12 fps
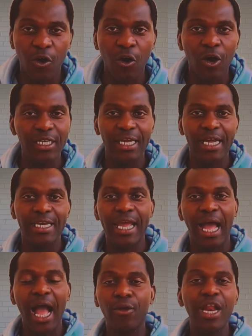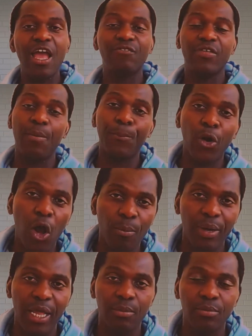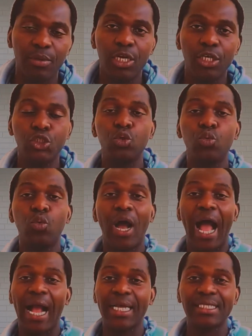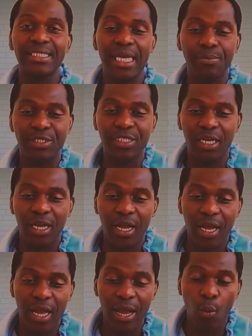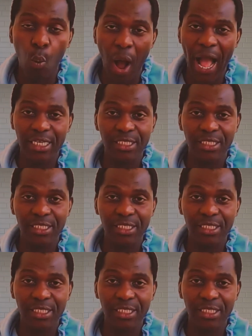then I don't have a problem to accept a white